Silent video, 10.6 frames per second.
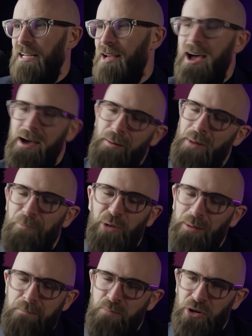I'm
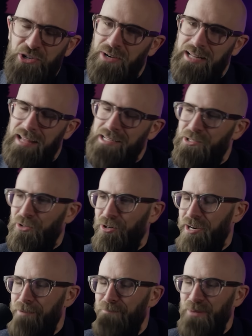probably butchering that
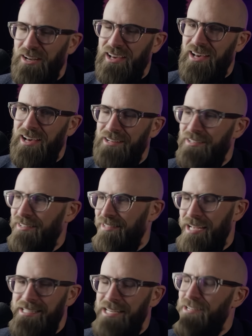story, but
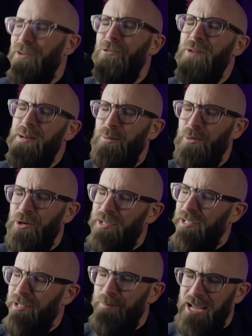that's an incredible book,
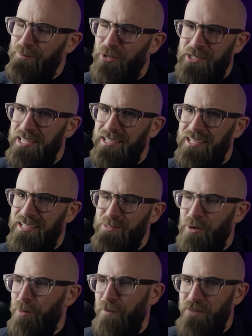Black Box Thinking. It's
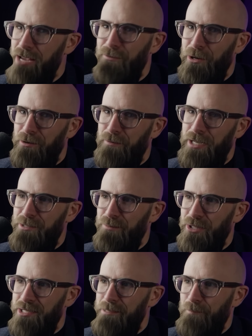one of my favorite nonfiction
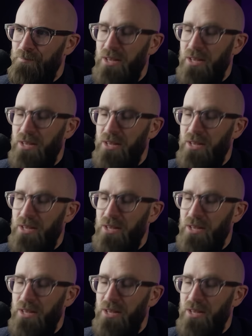books.